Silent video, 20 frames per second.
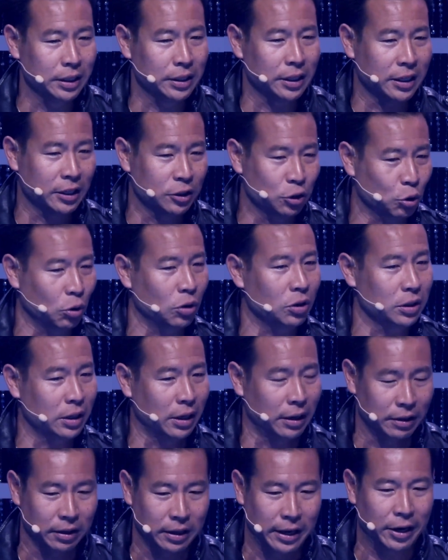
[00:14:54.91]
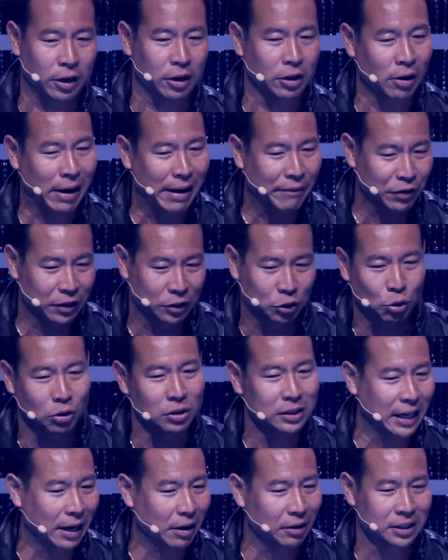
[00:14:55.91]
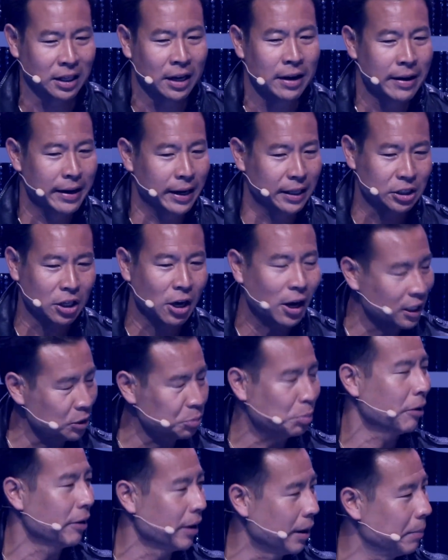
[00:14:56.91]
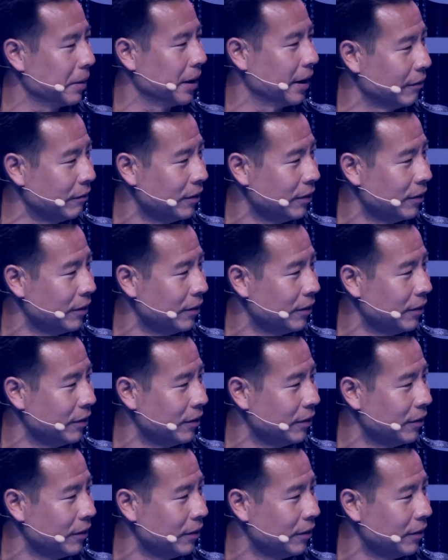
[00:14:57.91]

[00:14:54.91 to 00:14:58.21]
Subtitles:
the aircraft control towers, it's cost prohibitive.